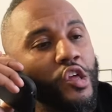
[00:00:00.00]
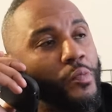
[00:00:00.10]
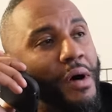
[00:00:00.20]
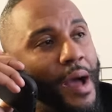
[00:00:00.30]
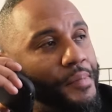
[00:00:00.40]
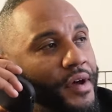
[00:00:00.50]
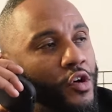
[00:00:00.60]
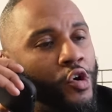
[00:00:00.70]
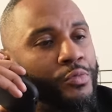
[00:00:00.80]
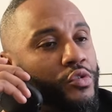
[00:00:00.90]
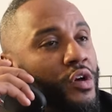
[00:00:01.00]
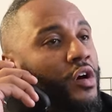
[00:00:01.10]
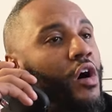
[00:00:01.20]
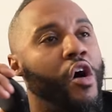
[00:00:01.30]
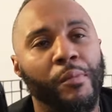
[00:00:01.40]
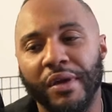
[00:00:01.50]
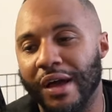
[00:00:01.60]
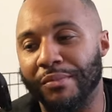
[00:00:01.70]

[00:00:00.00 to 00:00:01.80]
you buy a pet home, you can call me.